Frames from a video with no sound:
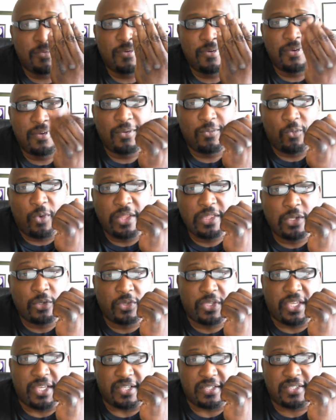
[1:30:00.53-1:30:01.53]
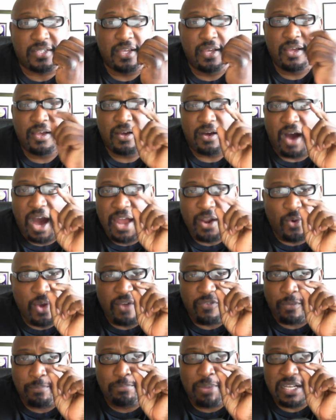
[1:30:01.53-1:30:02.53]
One little kiss. I don't
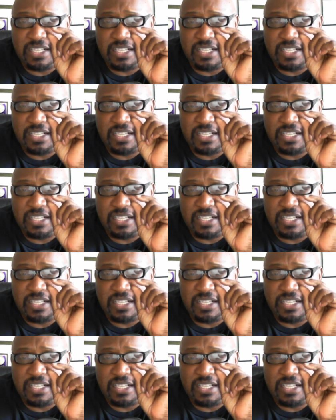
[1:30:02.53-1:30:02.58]
ever bust